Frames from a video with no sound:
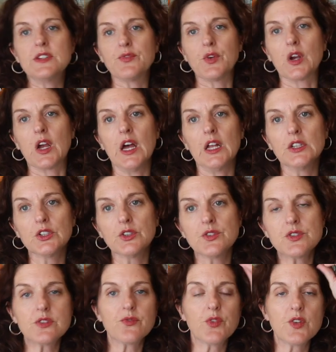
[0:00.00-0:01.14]
different
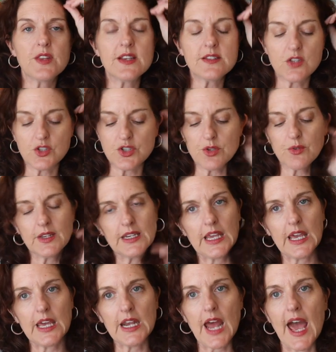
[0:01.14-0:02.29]
colors for this that you could
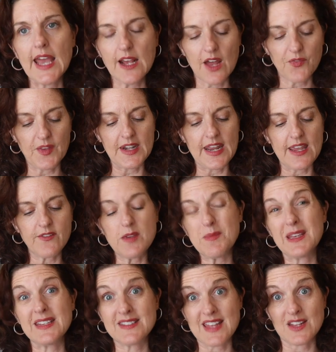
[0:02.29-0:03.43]
get. I got the navy
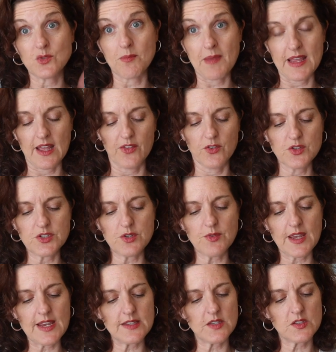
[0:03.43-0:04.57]
because that's what my other
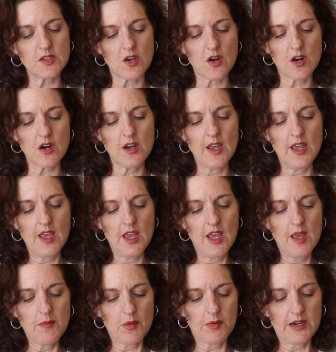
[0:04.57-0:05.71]
suitcases are.
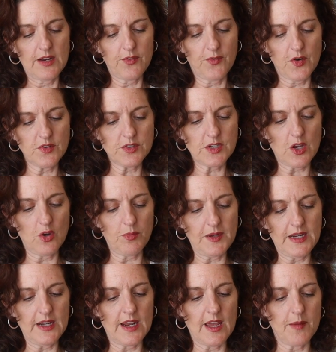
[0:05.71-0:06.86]
But when I first open
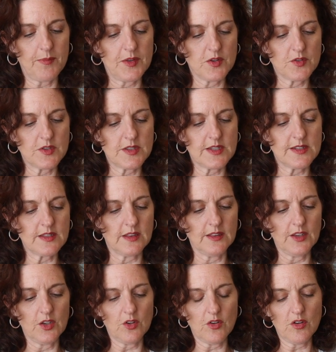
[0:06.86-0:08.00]
it up, there's this
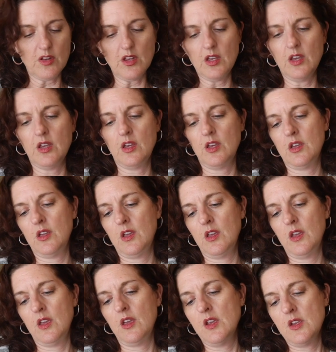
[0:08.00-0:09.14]
little
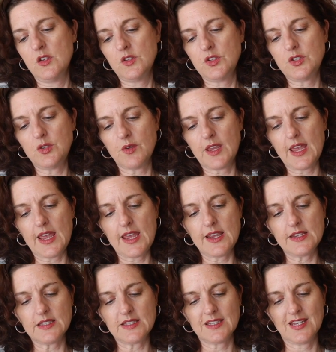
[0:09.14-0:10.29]

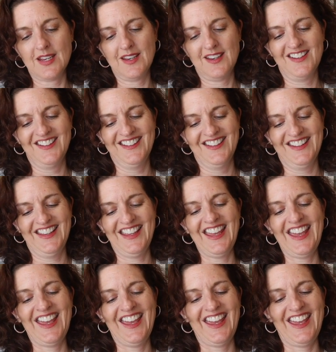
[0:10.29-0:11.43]
suitcase. So
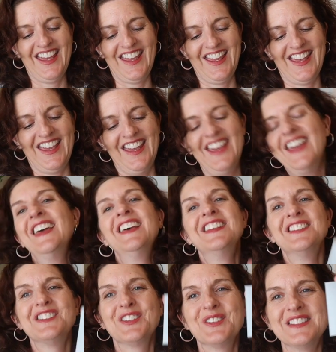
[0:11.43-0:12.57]

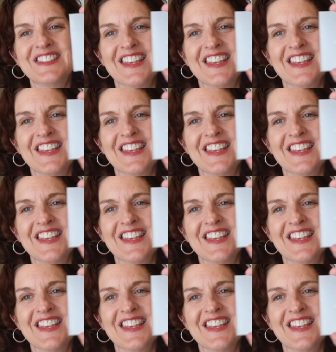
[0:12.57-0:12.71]
it